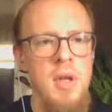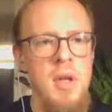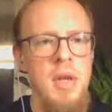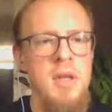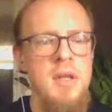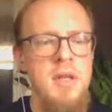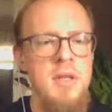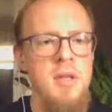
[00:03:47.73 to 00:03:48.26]
It
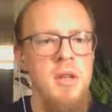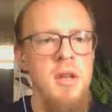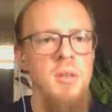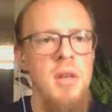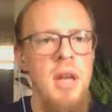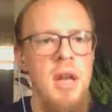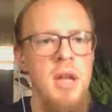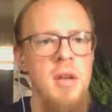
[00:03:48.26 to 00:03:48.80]
doesn't
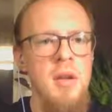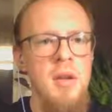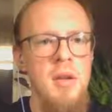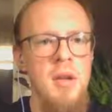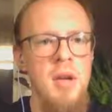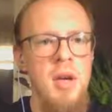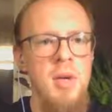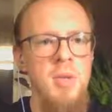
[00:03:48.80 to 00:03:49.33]
complain
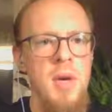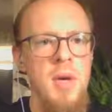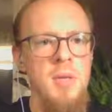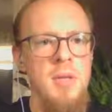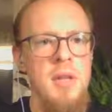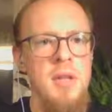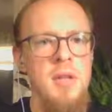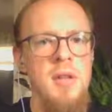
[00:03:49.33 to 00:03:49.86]
about
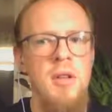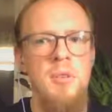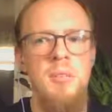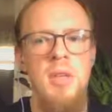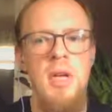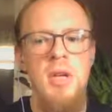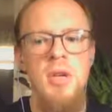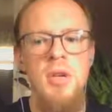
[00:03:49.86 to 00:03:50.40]
it not
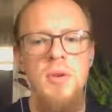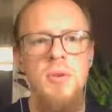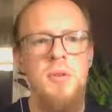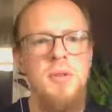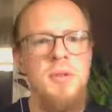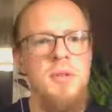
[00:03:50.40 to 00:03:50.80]
being used.